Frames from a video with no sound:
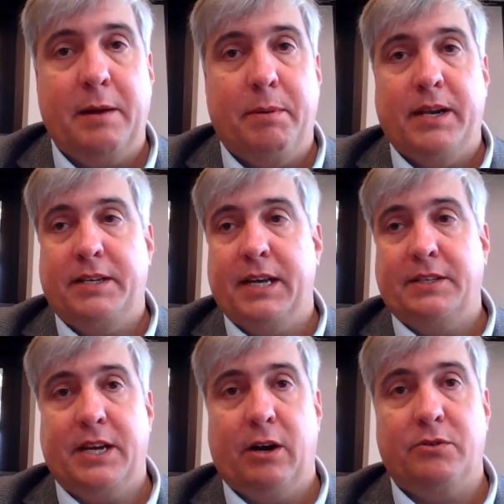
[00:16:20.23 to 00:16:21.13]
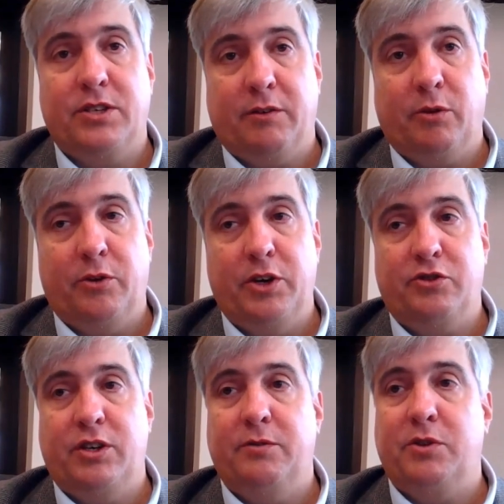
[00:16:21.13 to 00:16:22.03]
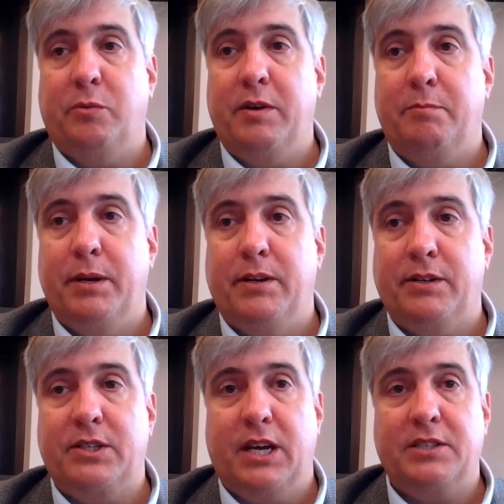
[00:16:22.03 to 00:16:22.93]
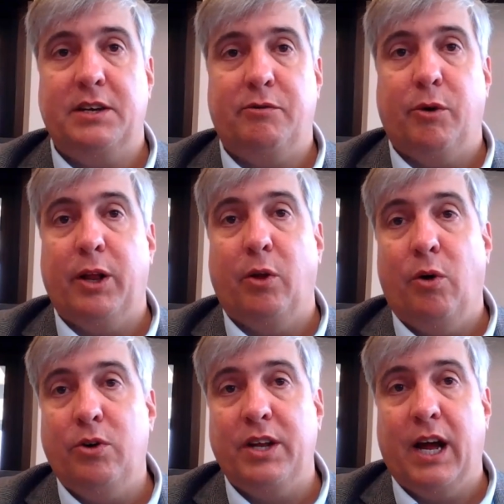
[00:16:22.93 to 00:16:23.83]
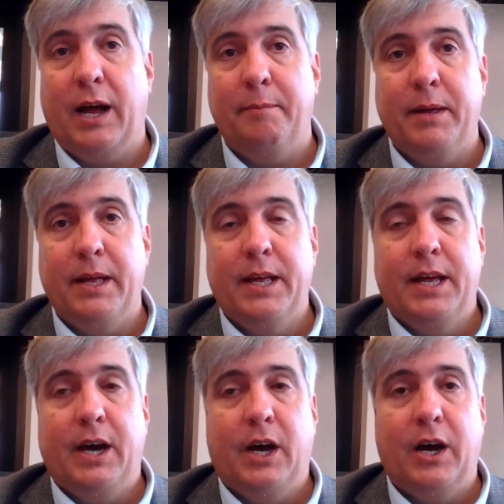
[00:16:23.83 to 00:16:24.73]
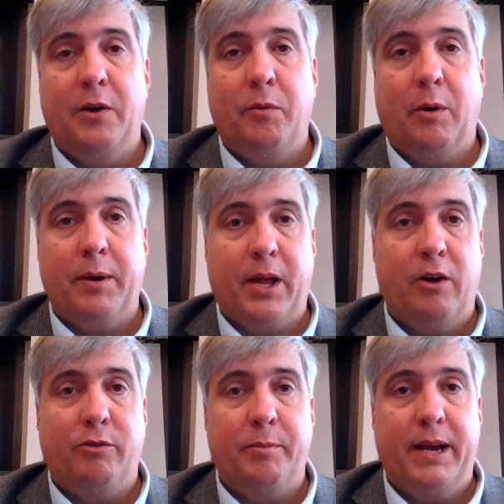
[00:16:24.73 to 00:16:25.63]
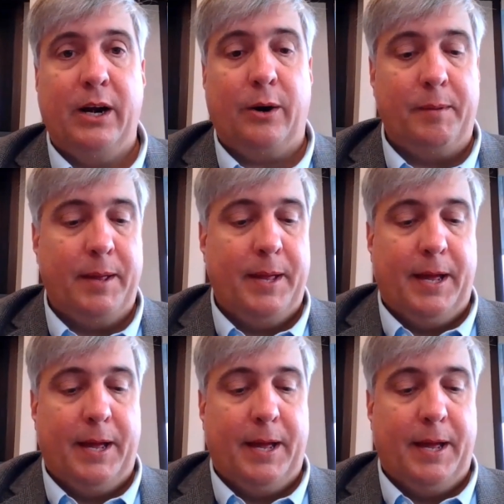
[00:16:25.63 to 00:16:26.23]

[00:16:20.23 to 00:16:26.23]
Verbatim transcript: But it takes care of several initiatives that we've been discussing for a long time and where we go from here.